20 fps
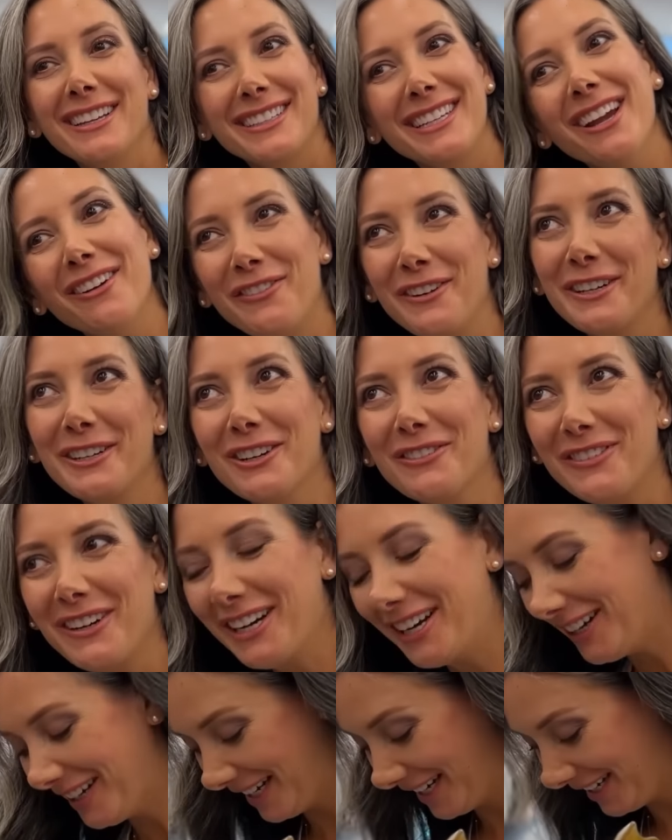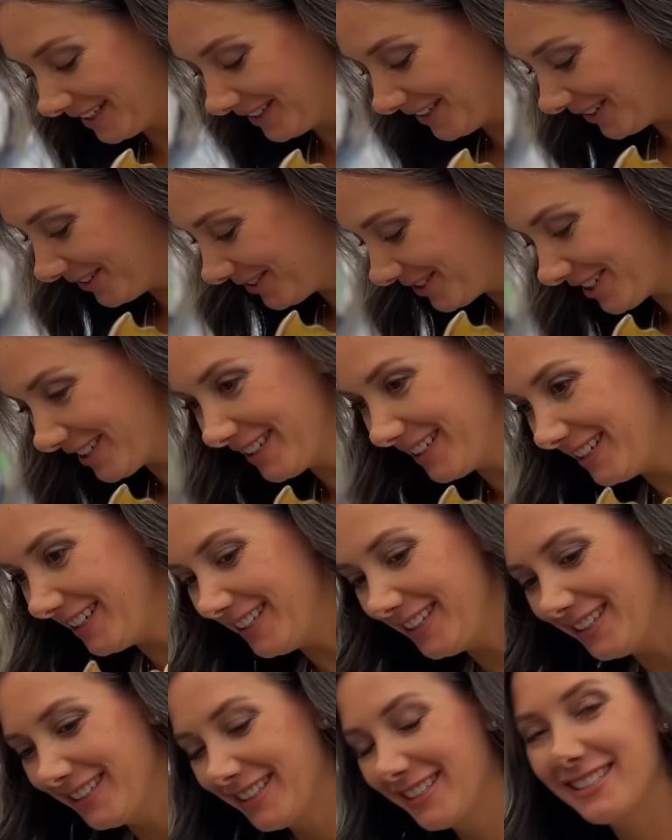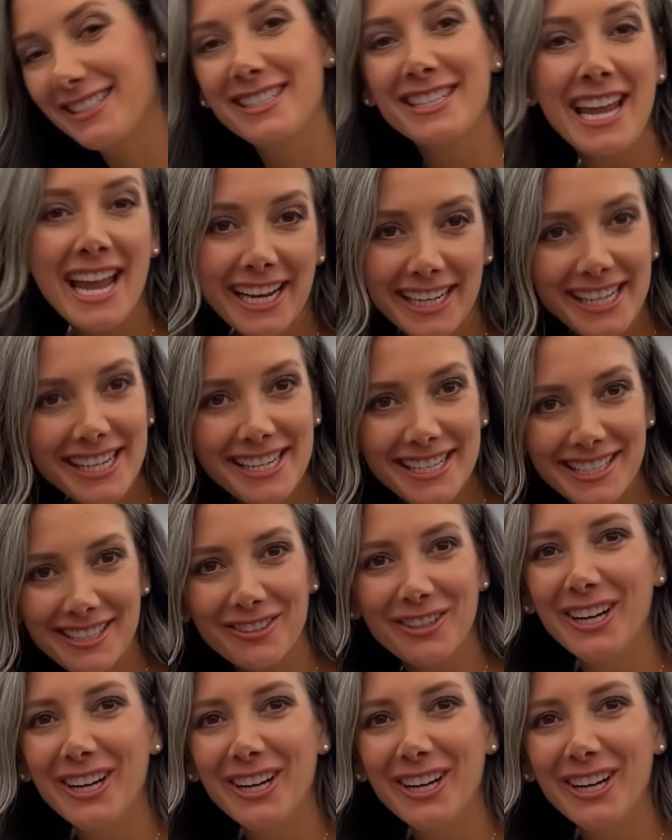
Yeah, fingernail pile, hand lotion, snackies.